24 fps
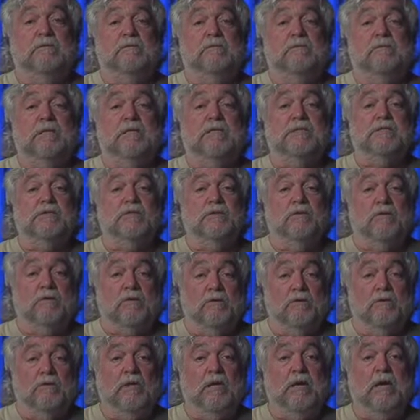It's your
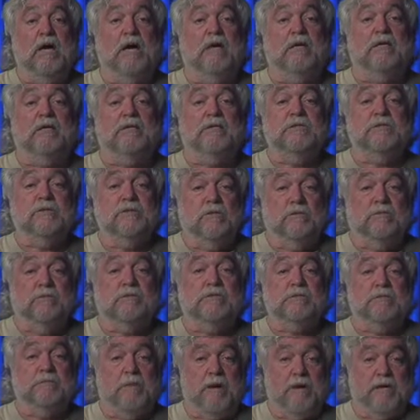kuleana. It's your
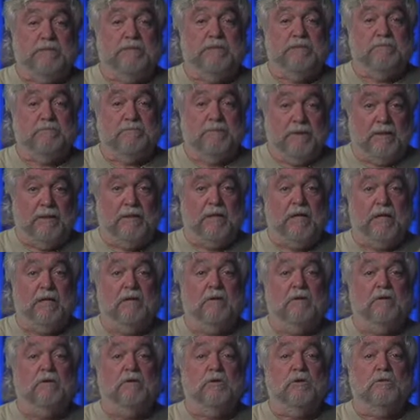responsibility.
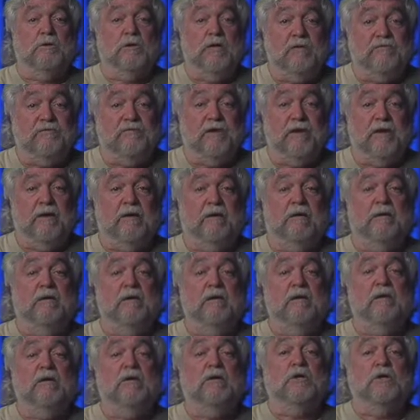You live here.
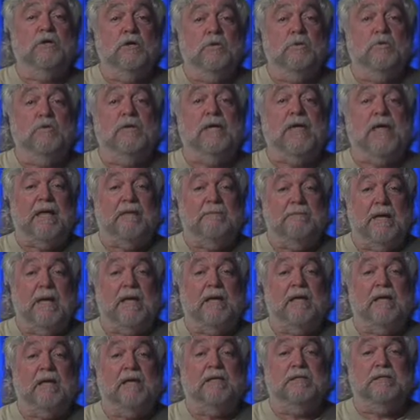You can
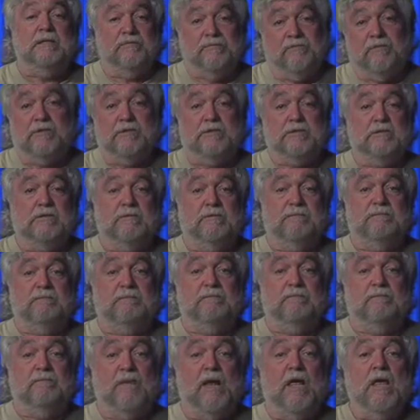make a difference.
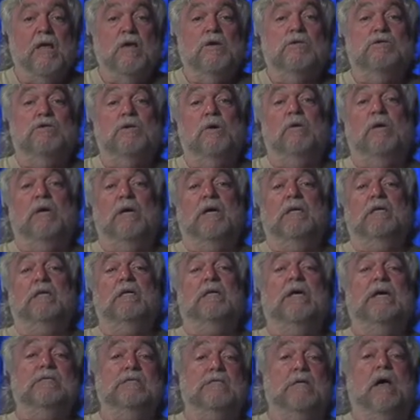So in the
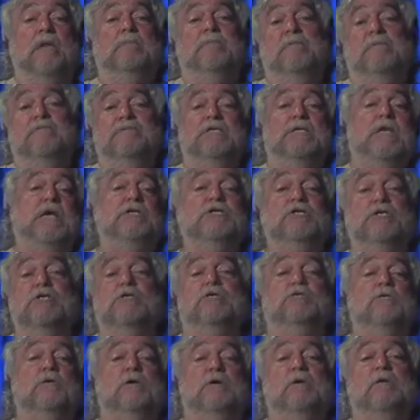next couple of
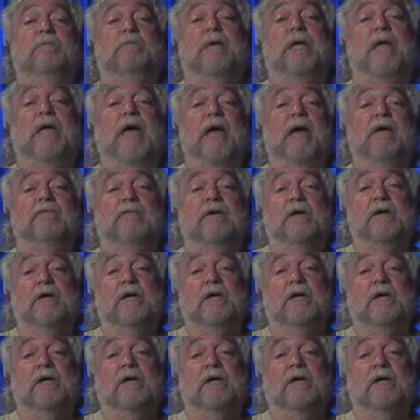sessions, we're going to be having